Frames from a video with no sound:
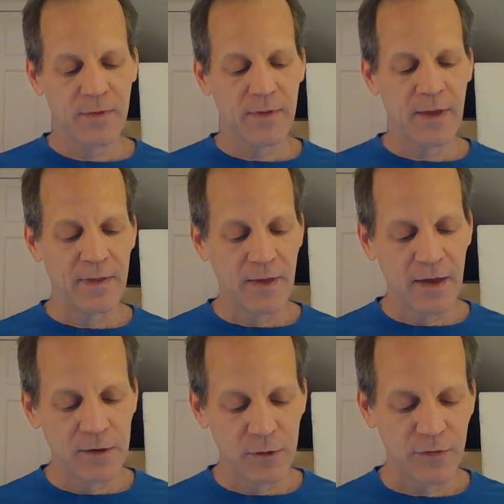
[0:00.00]
in the
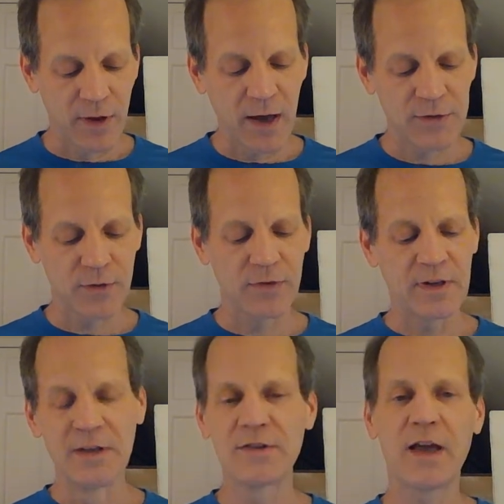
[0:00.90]
Hindu philosophy
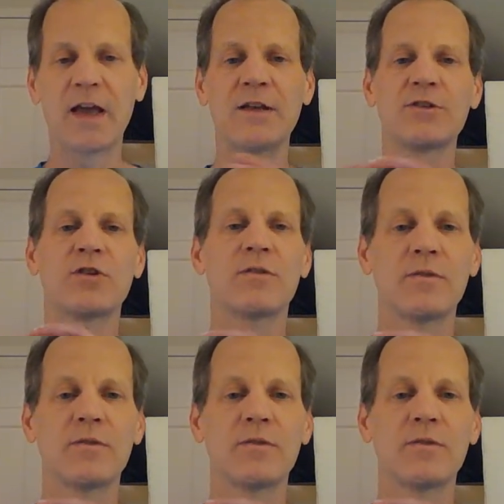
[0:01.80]
contains